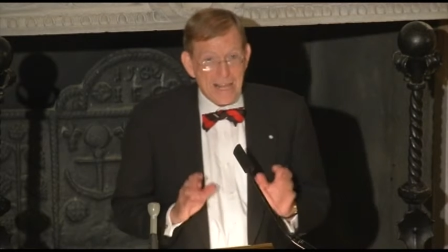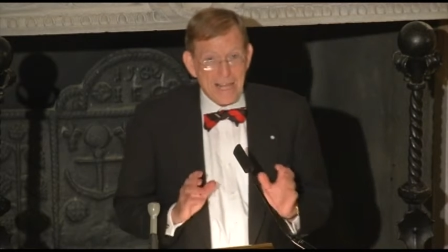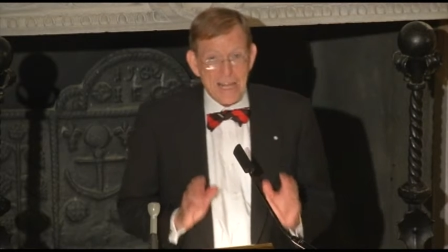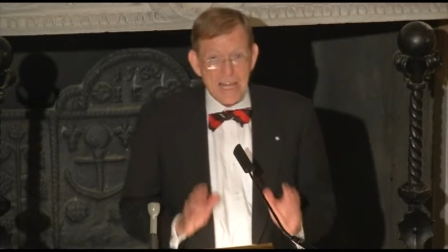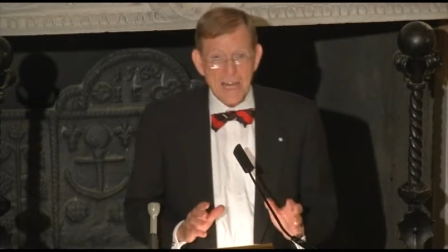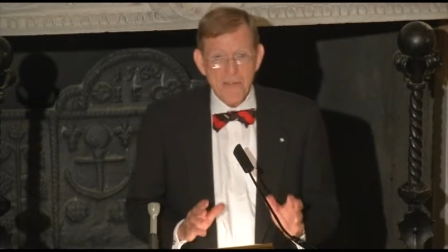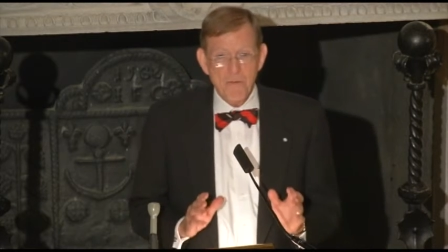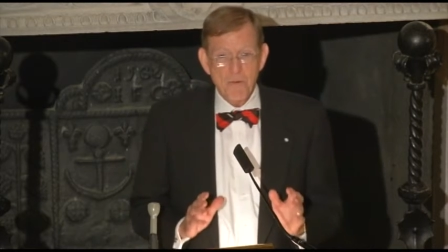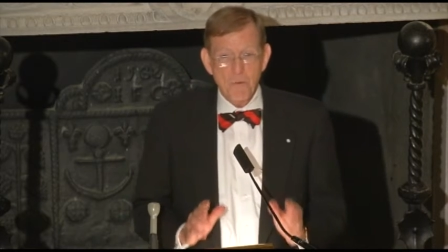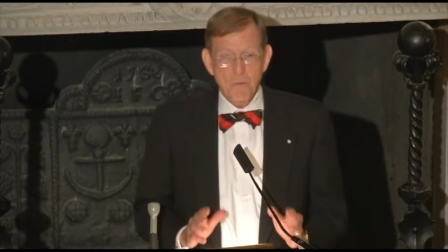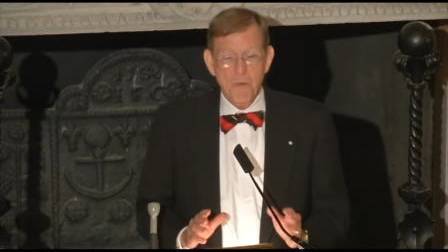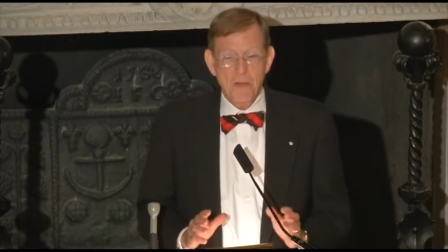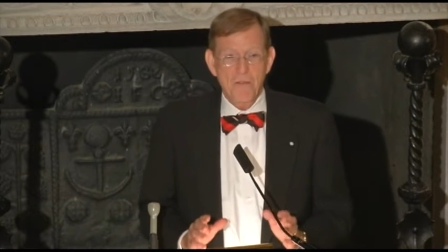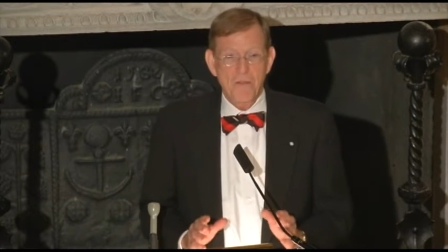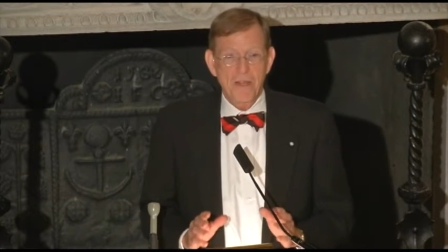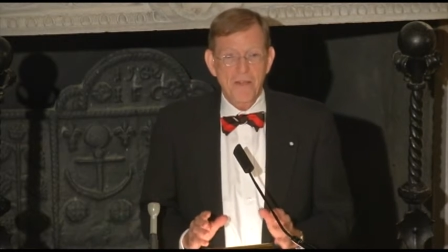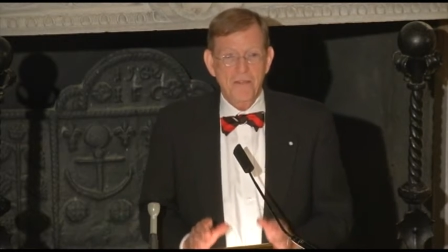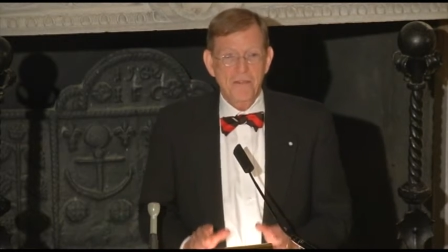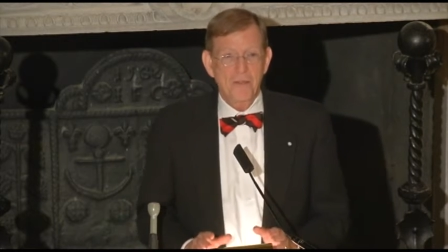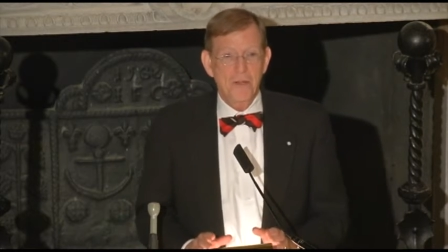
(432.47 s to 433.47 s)
even when
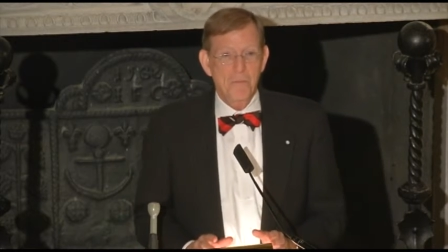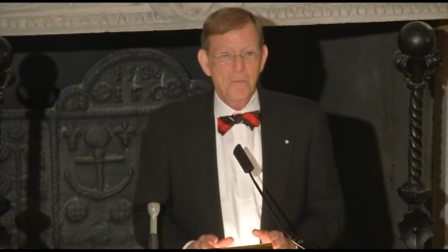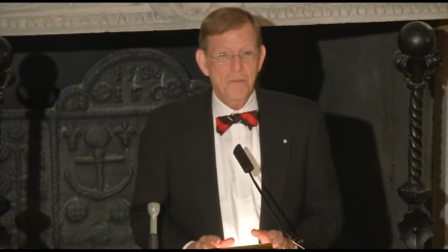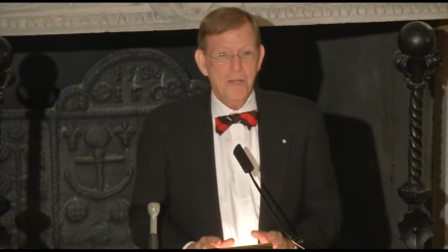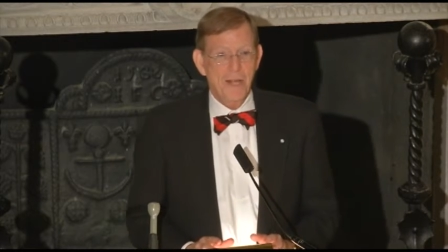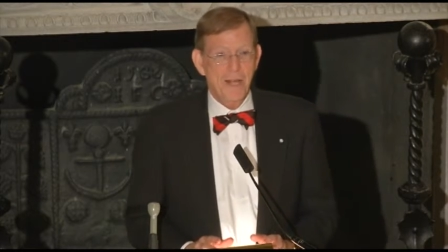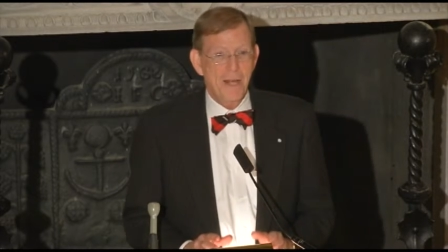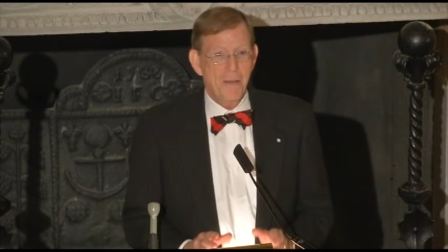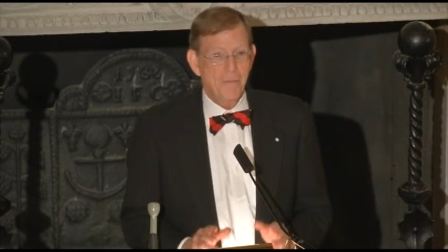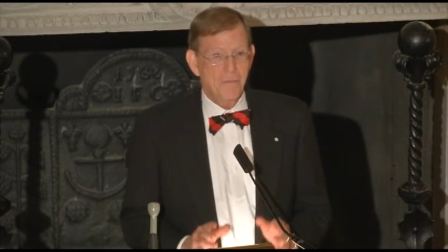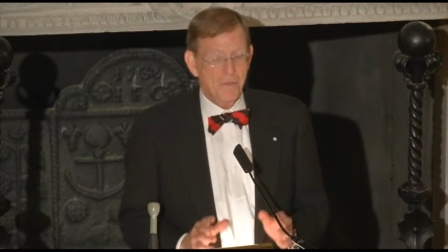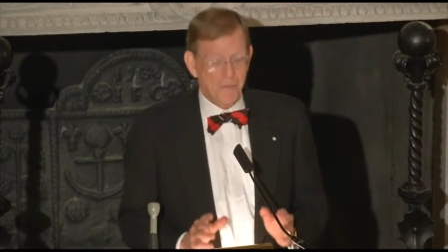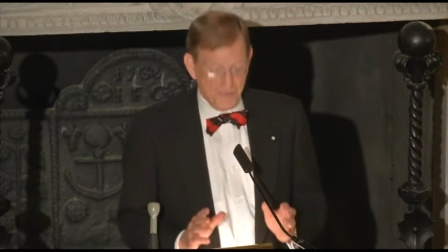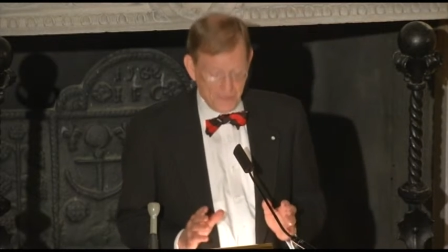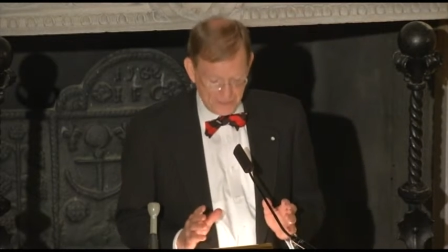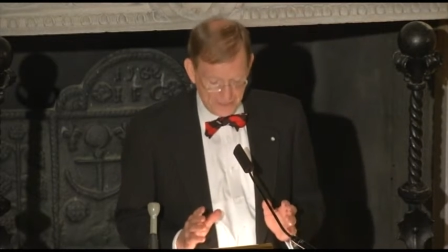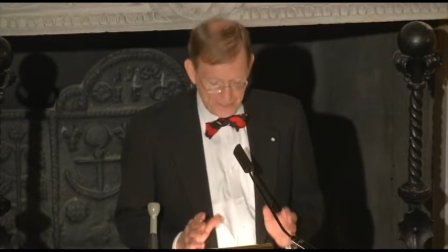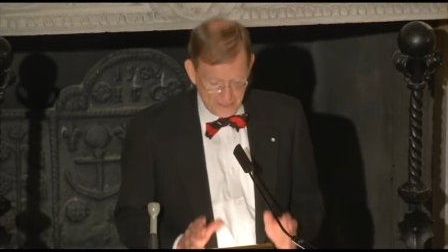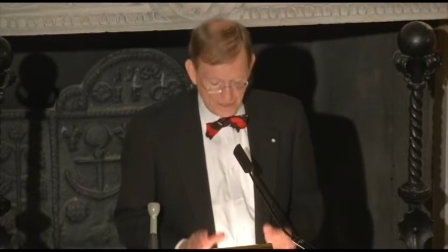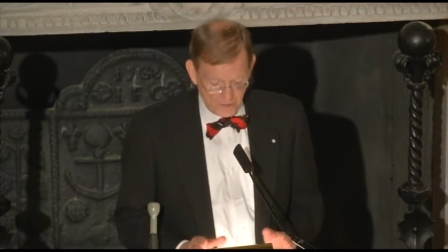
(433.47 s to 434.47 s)
they sometimes
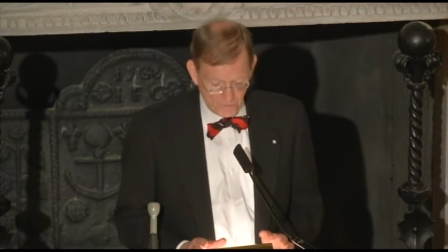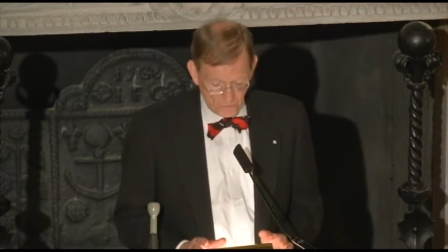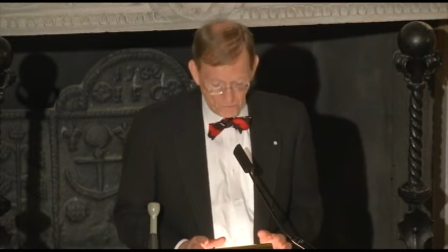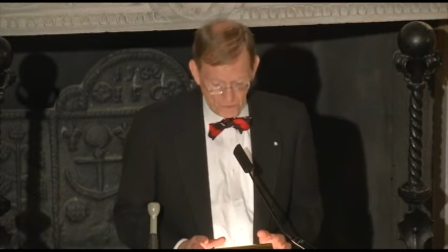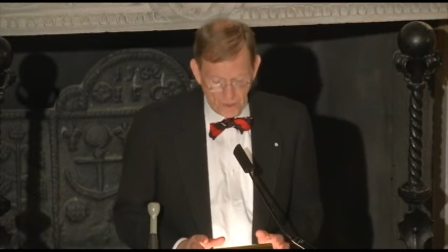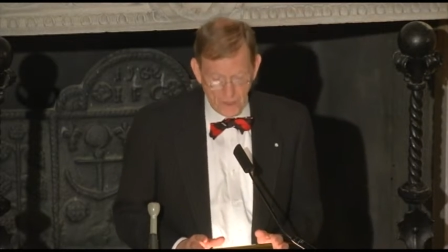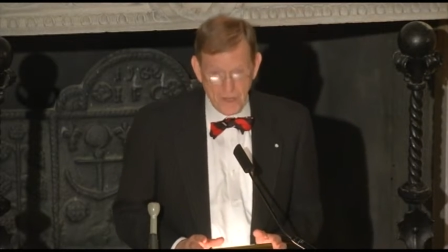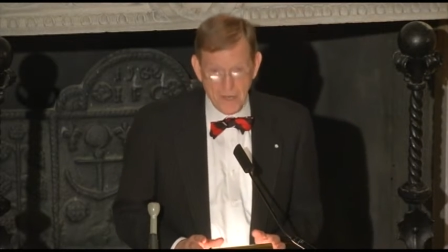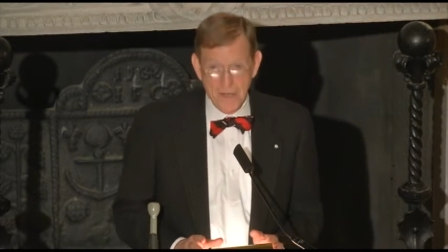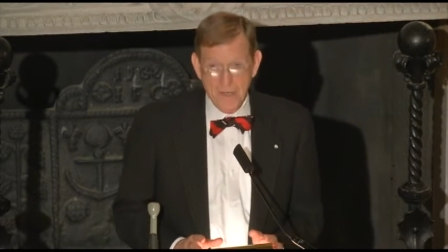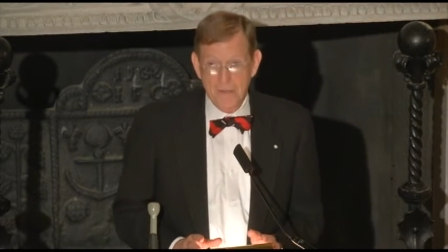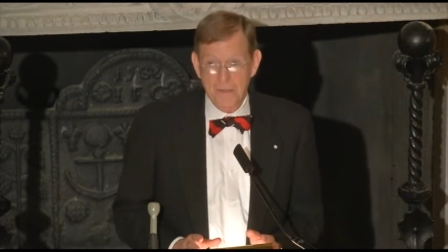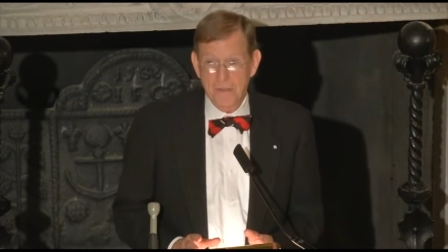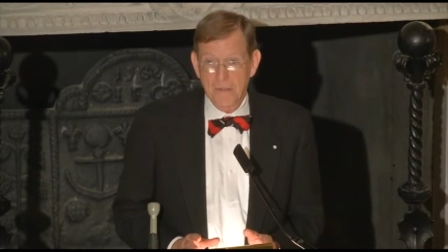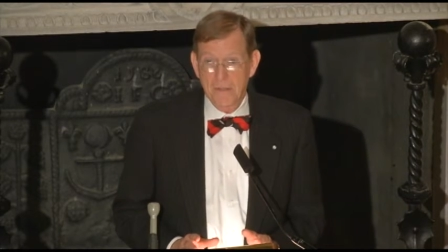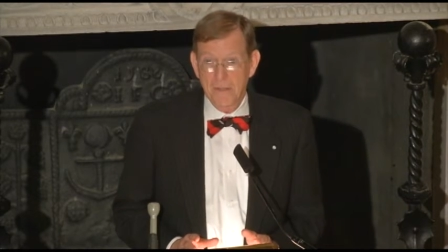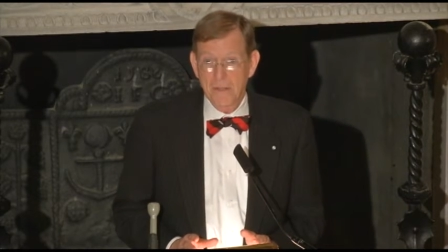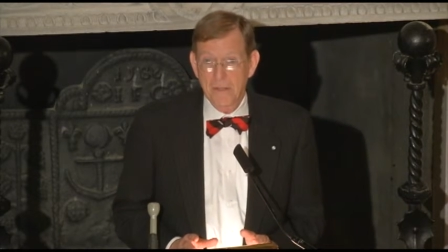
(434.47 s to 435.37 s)
get it right,